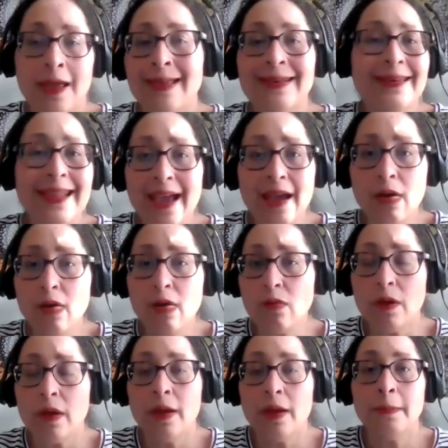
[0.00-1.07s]
Now
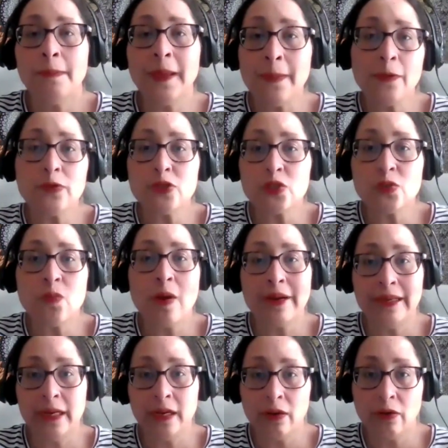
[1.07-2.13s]
people just want to
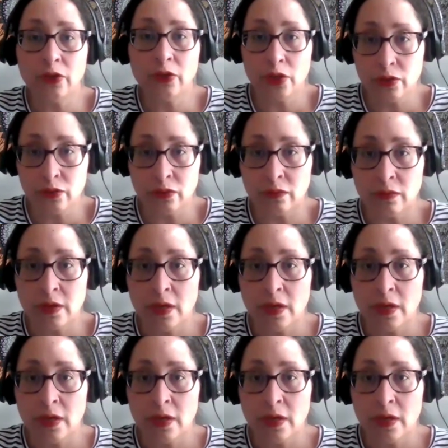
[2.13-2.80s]
hear you.